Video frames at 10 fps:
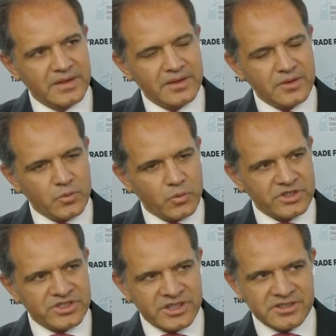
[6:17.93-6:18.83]
We
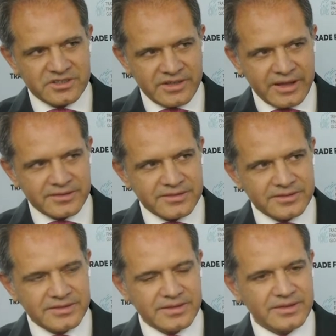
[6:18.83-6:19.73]
changed that,
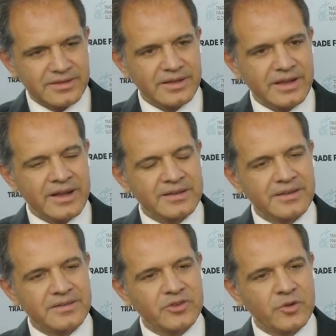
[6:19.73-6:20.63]
and
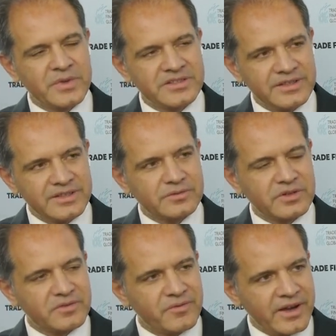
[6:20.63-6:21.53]
domestic
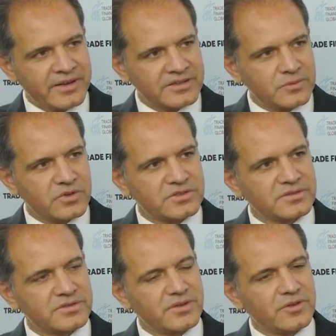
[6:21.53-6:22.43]
trade finance was
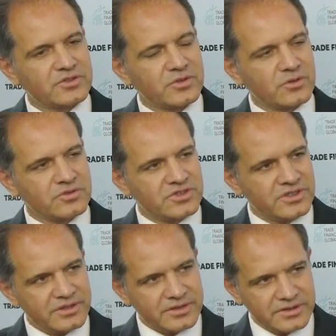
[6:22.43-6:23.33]
also
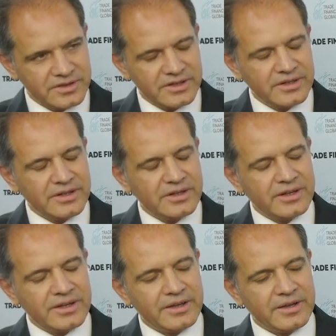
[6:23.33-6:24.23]
considered
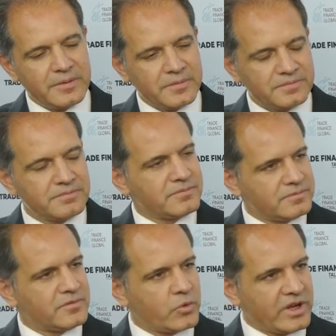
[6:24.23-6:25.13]

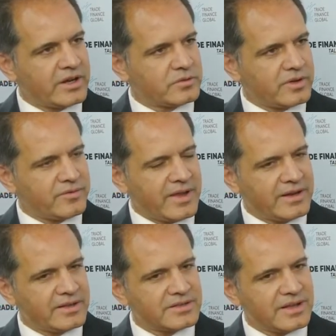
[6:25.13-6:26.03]
real trade
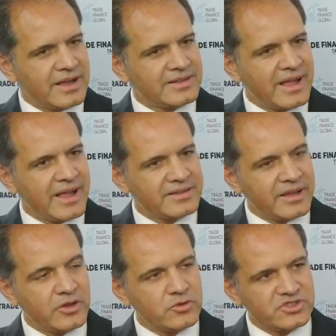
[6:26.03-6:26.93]
finance. And that had a
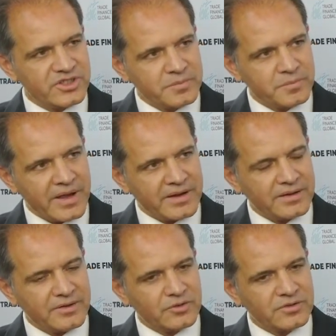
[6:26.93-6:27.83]
huge impact
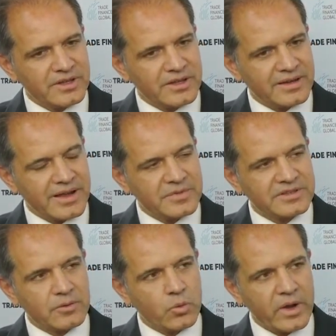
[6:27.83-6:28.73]
on the
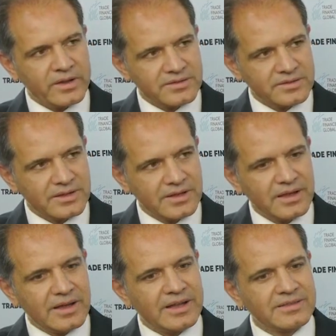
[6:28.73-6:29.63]
capital weight
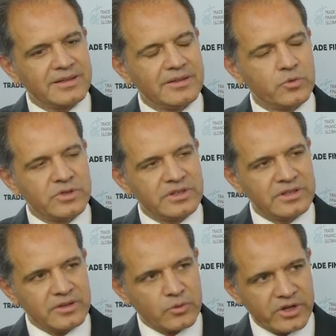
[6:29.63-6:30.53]
and the
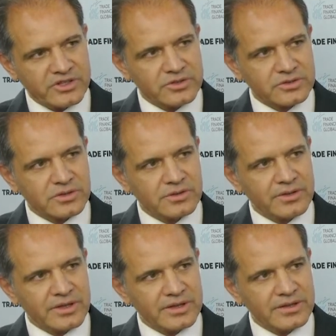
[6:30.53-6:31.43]
liquidity ratios of
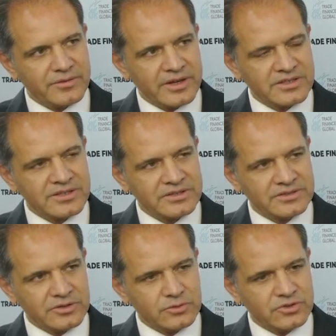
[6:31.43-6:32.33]
the financial
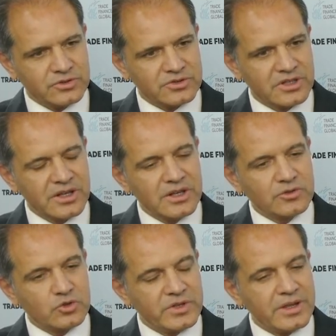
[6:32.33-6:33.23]
institutions
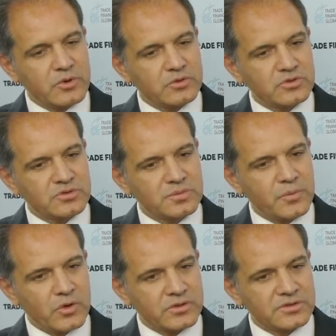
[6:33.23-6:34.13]
to be able to
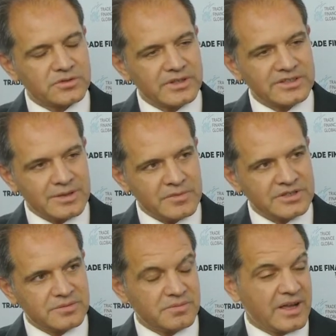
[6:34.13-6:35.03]
support
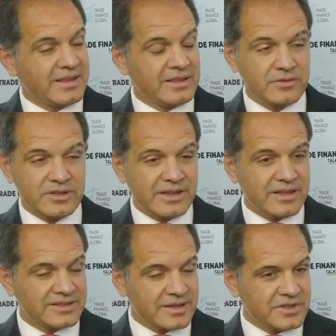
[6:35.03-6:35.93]
SMEs. At the end of the day,
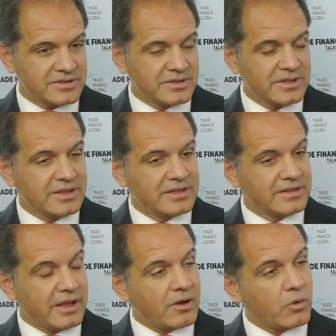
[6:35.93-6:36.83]
SMEs,
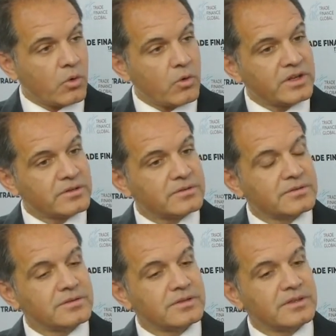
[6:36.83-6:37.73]
they are growing
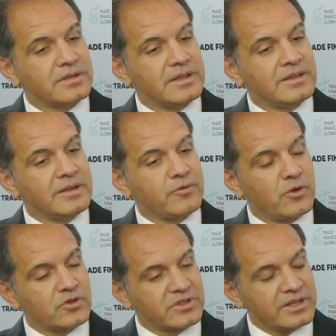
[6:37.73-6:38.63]
in the
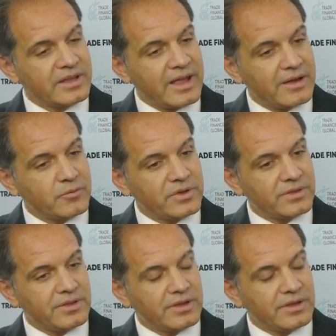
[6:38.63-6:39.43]
flows that they have with